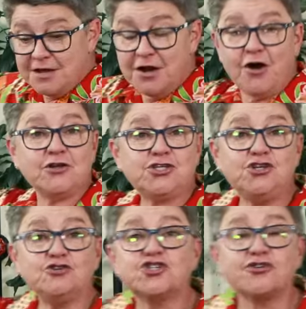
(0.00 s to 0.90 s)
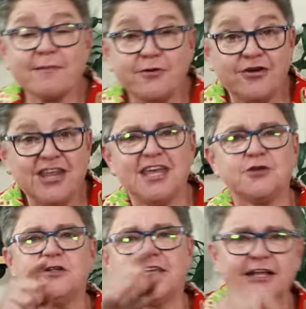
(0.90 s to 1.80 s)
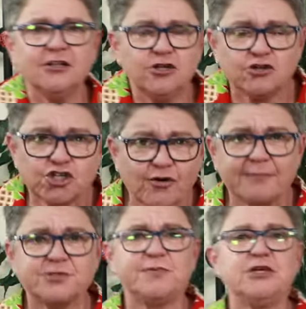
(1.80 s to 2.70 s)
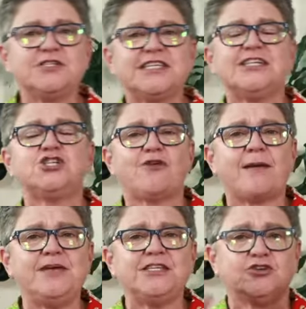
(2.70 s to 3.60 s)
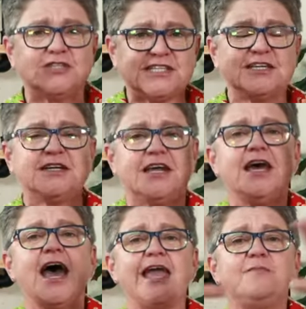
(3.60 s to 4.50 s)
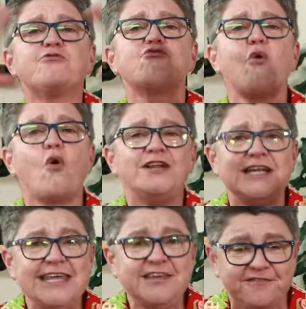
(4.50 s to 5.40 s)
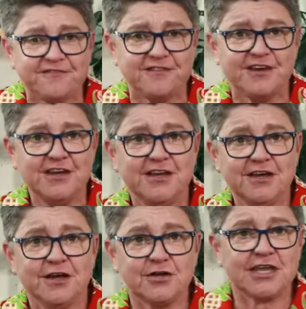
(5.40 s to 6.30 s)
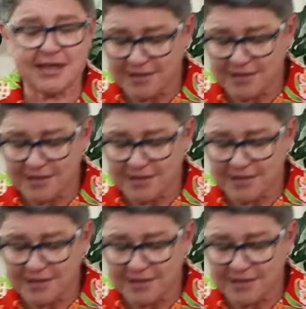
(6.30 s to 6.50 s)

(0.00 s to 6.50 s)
onto your shrubbery, it will kill your shrubs, because a shrub is considered a broad leaf. Okay,